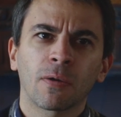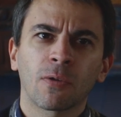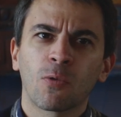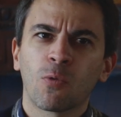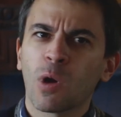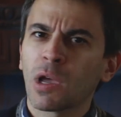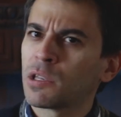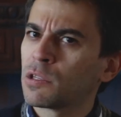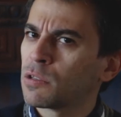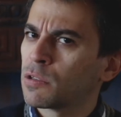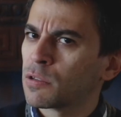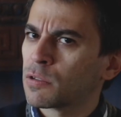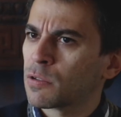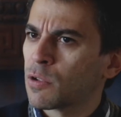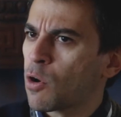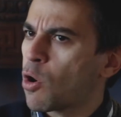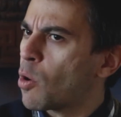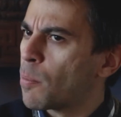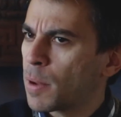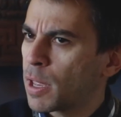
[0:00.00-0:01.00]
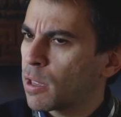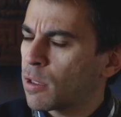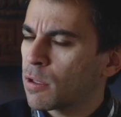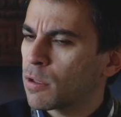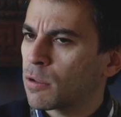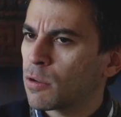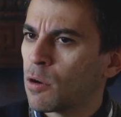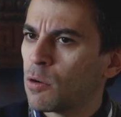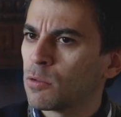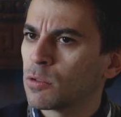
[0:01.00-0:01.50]
quite comic
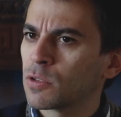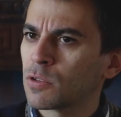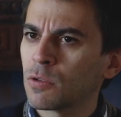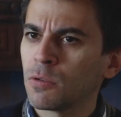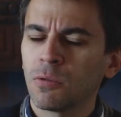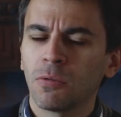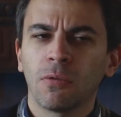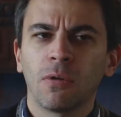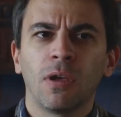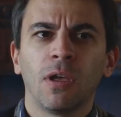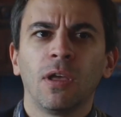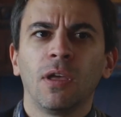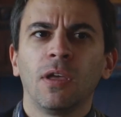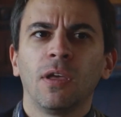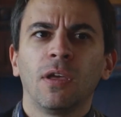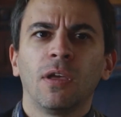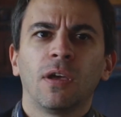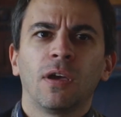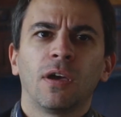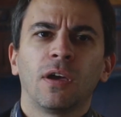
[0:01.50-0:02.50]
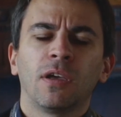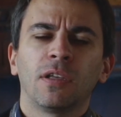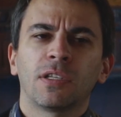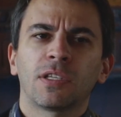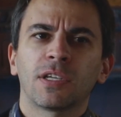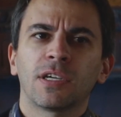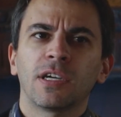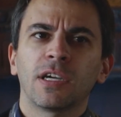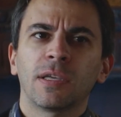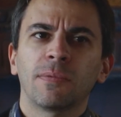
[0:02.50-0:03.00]
also
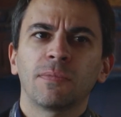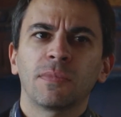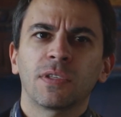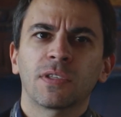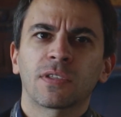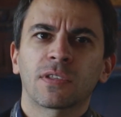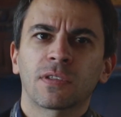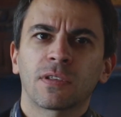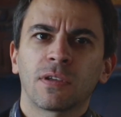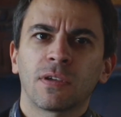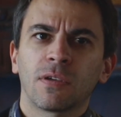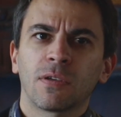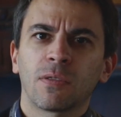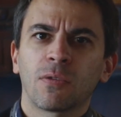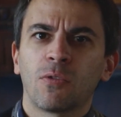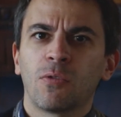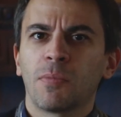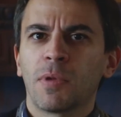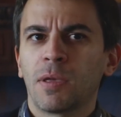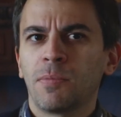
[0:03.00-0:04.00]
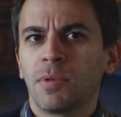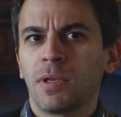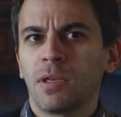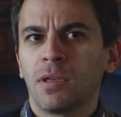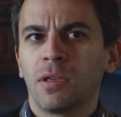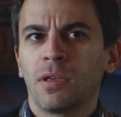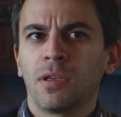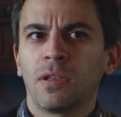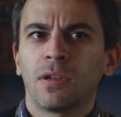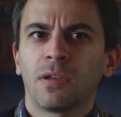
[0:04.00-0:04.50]
at times, though
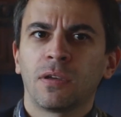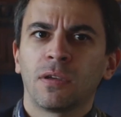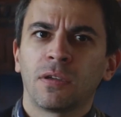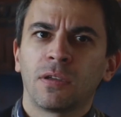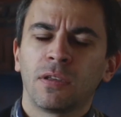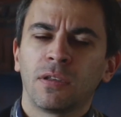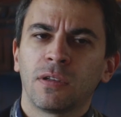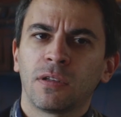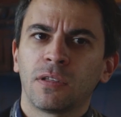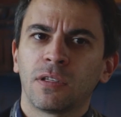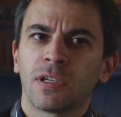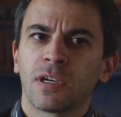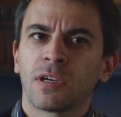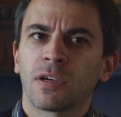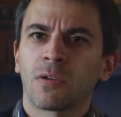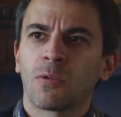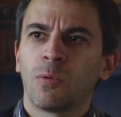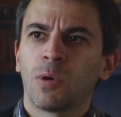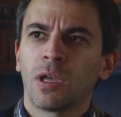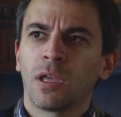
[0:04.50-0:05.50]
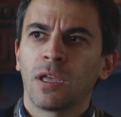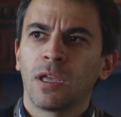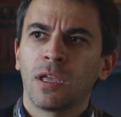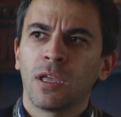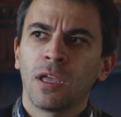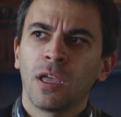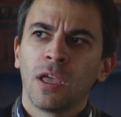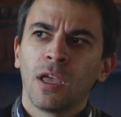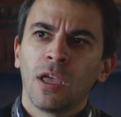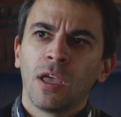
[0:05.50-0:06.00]
maybe in a dark
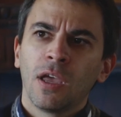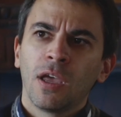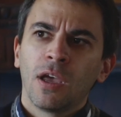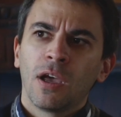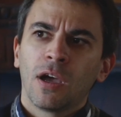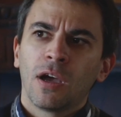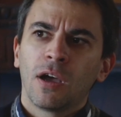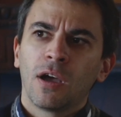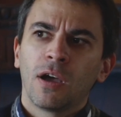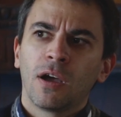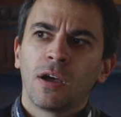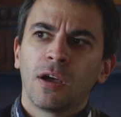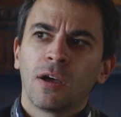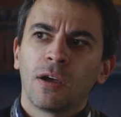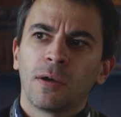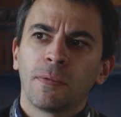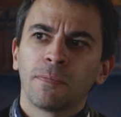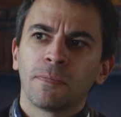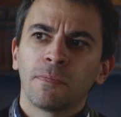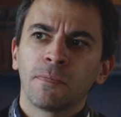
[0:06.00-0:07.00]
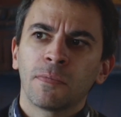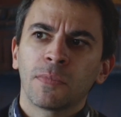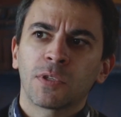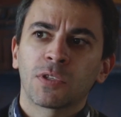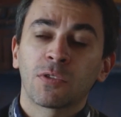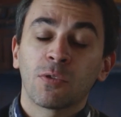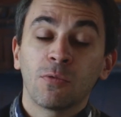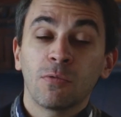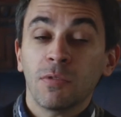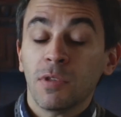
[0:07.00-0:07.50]
way.
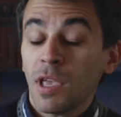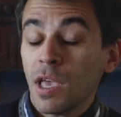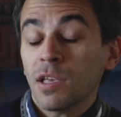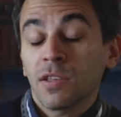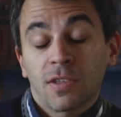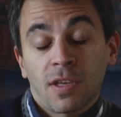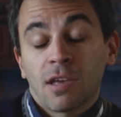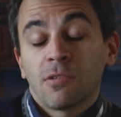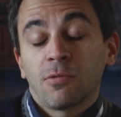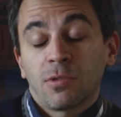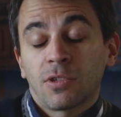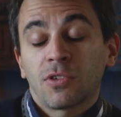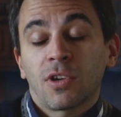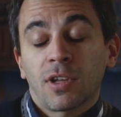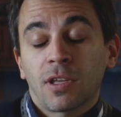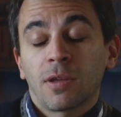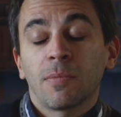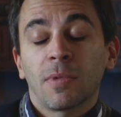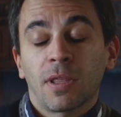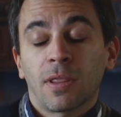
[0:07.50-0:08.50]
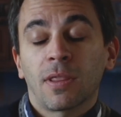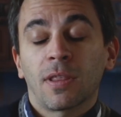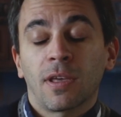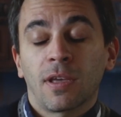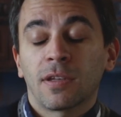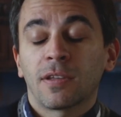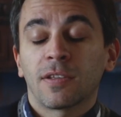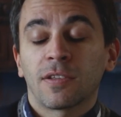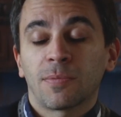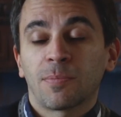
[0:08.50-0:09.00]
So yes, I would recommend
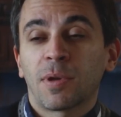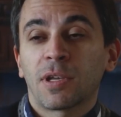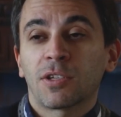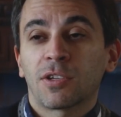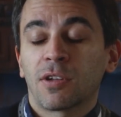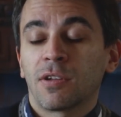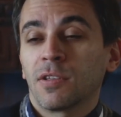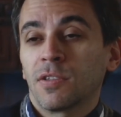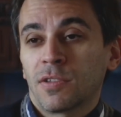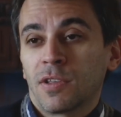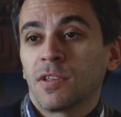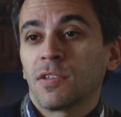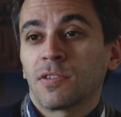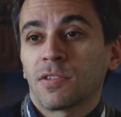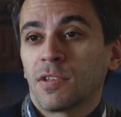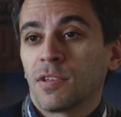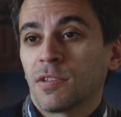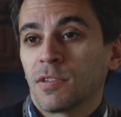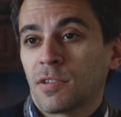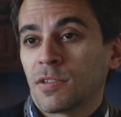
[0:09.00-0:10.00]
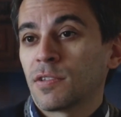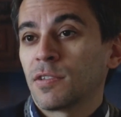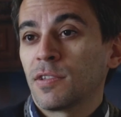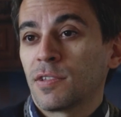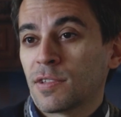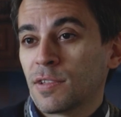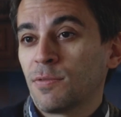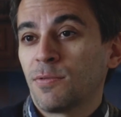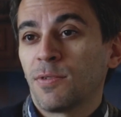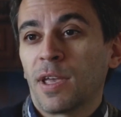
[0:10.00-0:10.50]
that, especially since
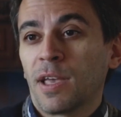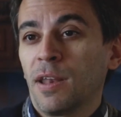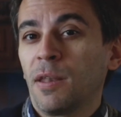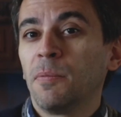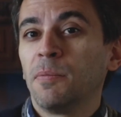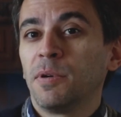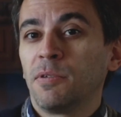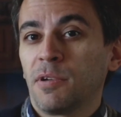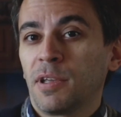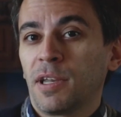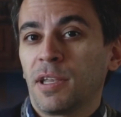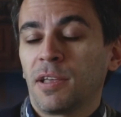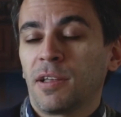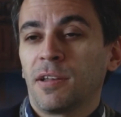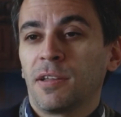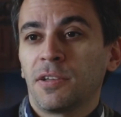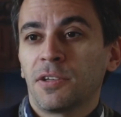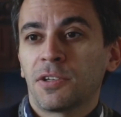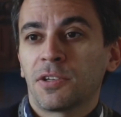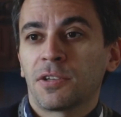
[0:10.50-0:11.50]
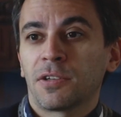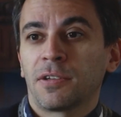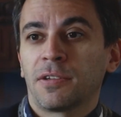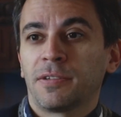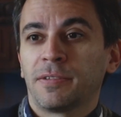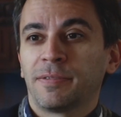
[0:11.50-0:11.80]
it's available in English.